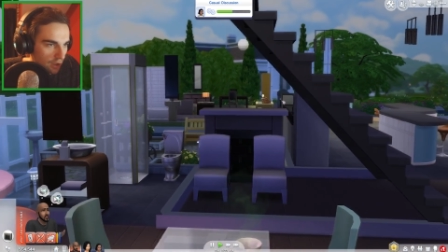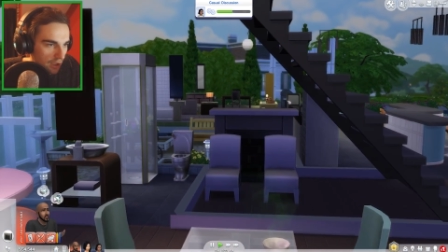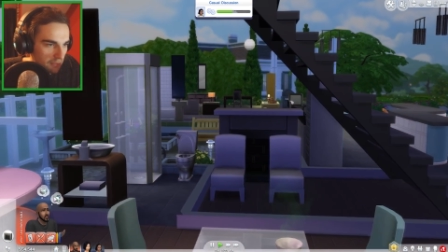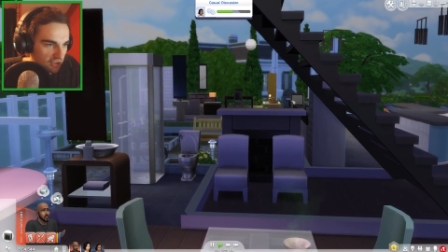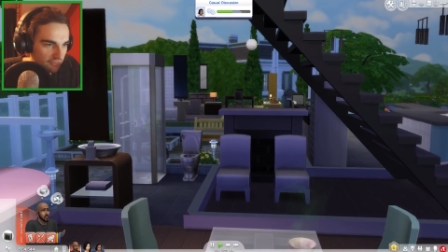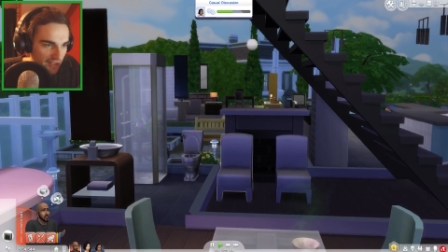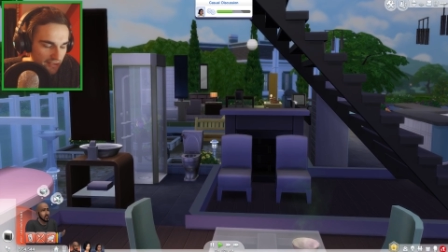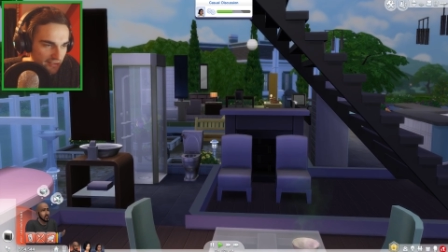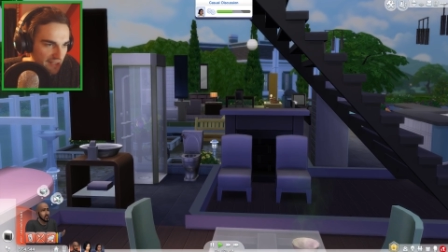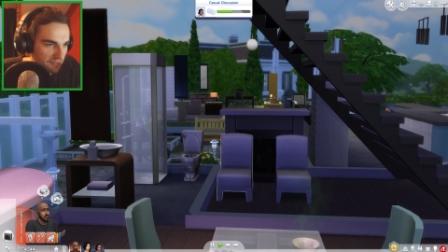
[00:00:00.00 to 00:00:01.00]
I must have
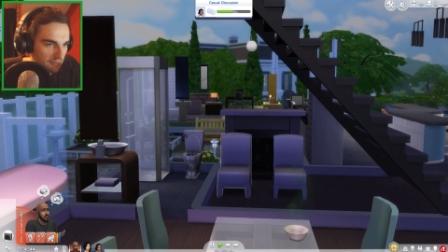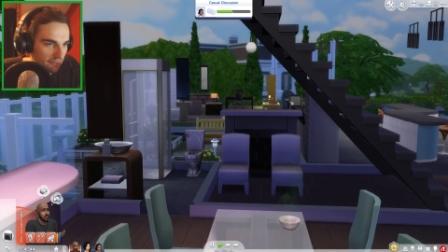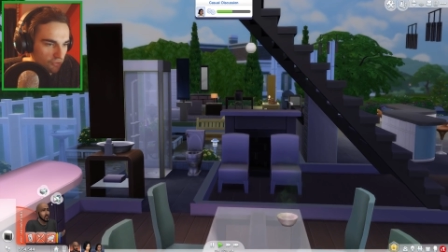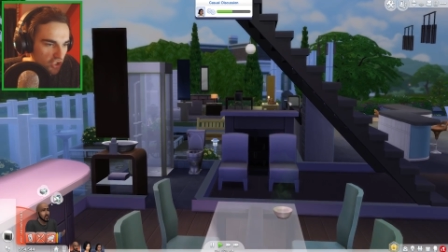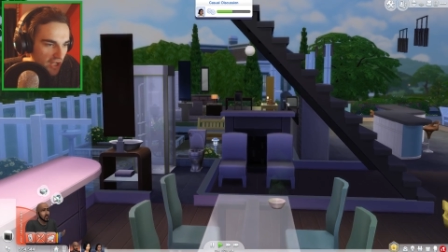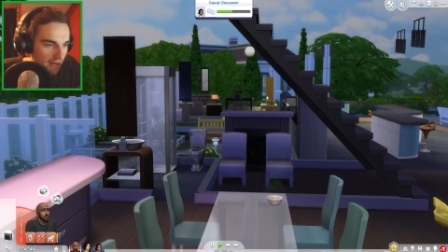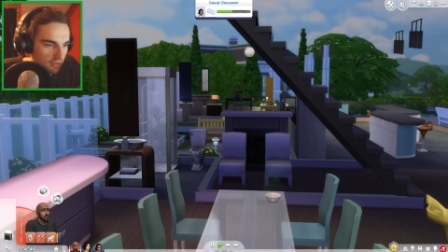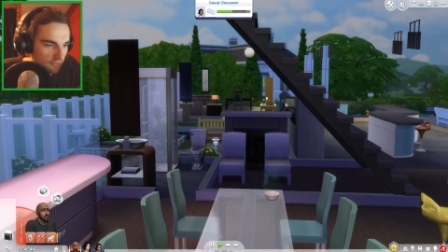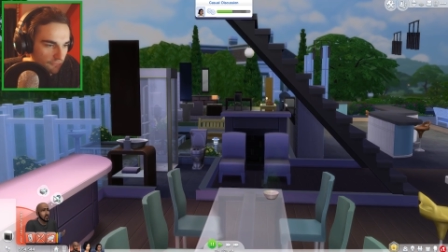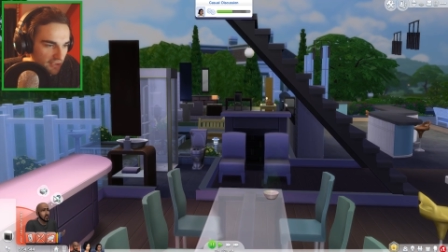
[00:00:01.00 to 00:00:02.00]
intercepted him with a chair
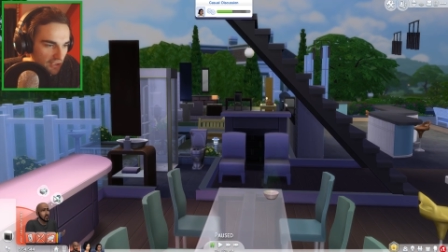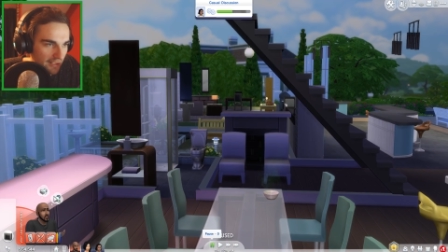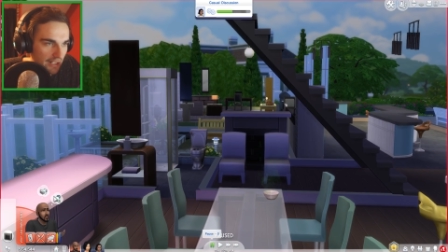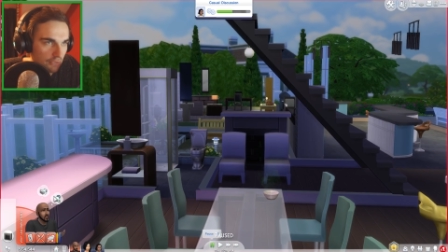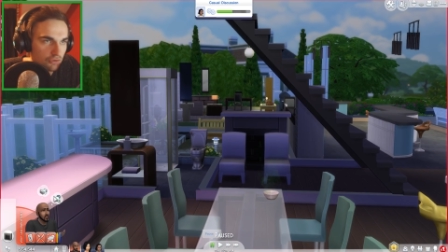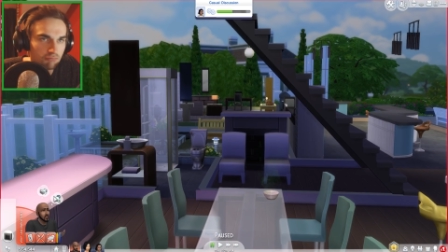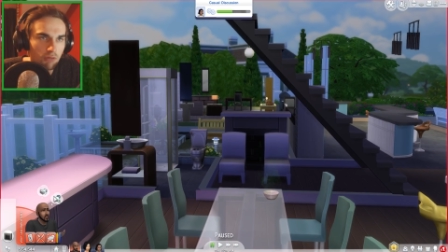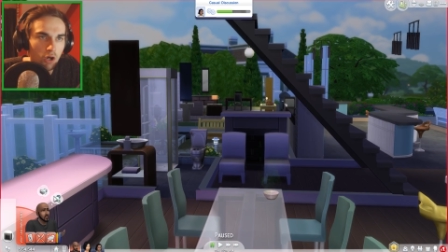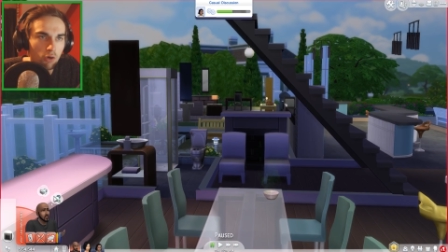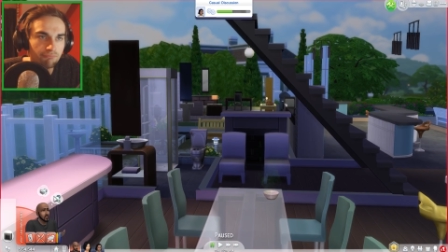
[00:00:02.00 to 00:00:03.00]
or something. He got out. Just
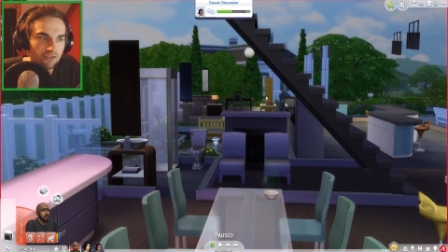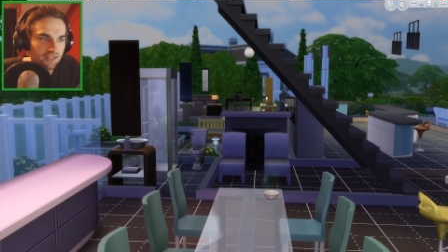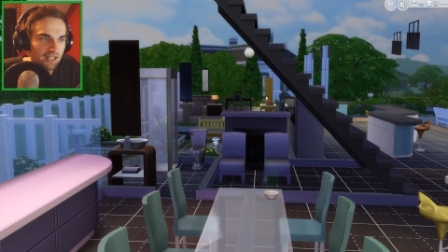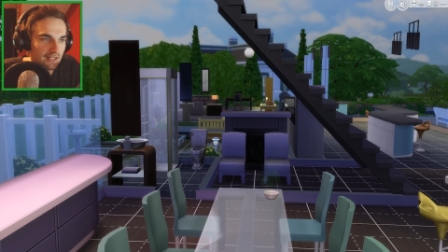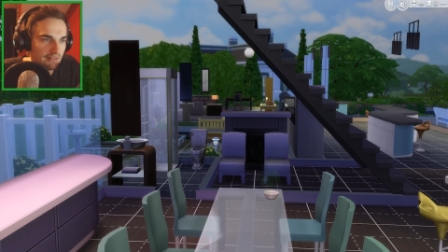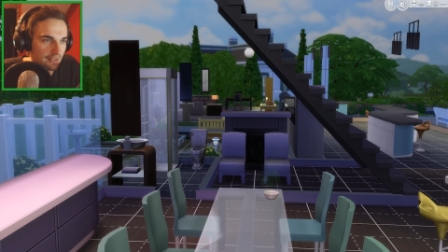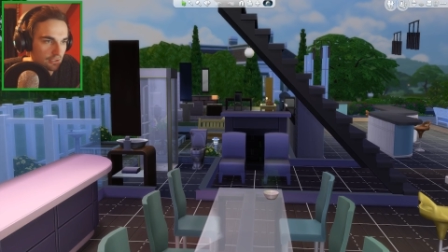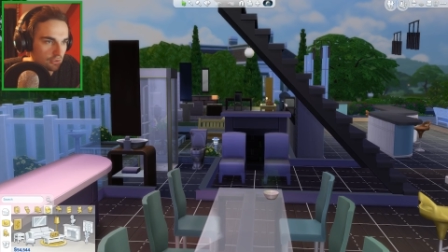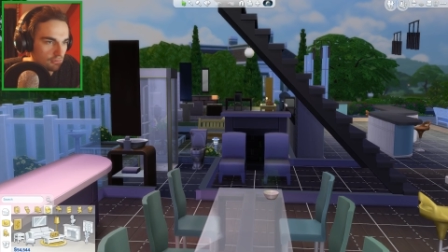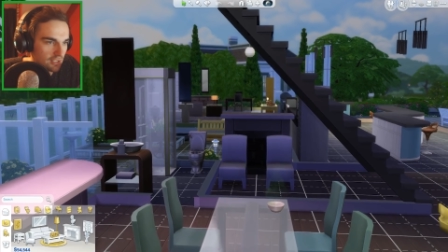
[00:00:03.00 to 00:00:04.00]
hold for a second,
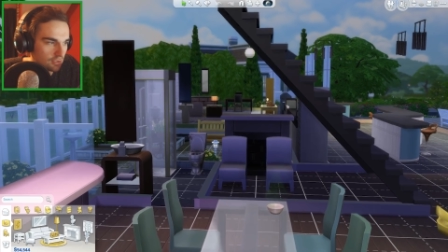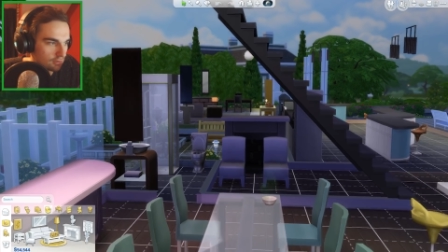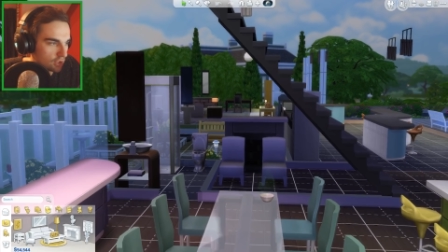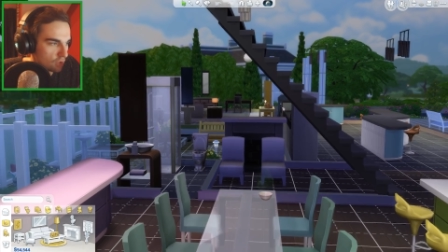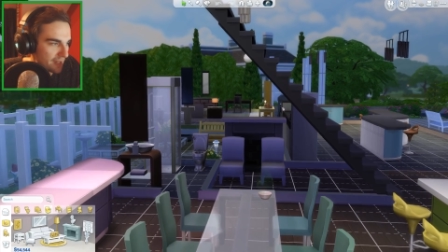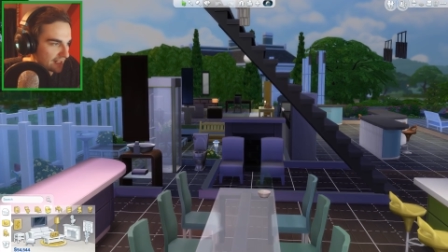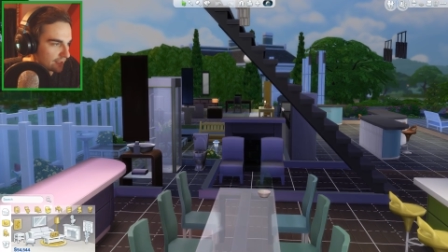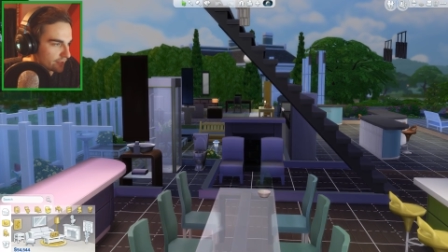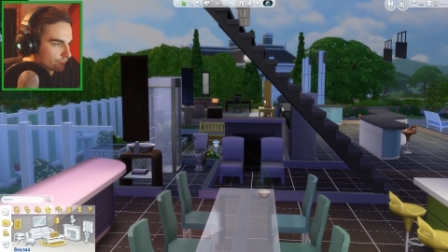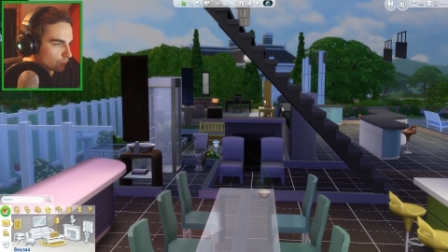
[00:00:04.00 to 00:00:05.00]
Eric. You need to go back
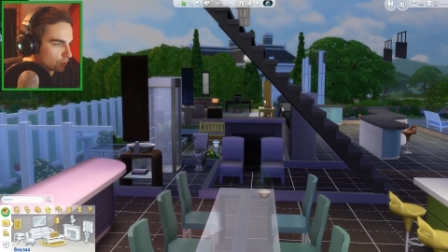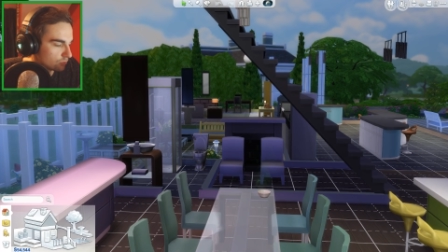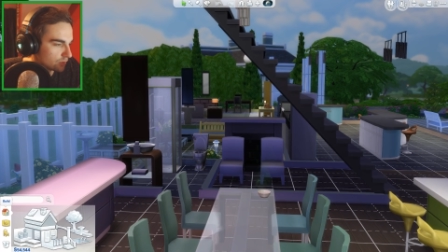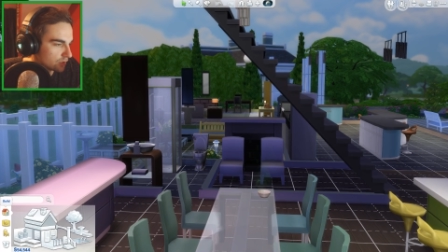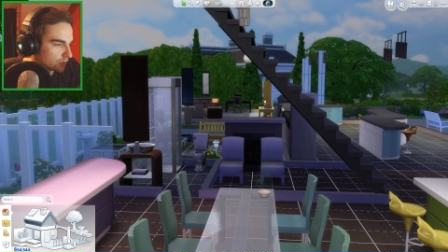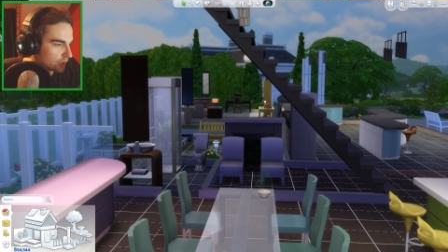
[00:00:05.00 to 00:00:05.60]
in this room.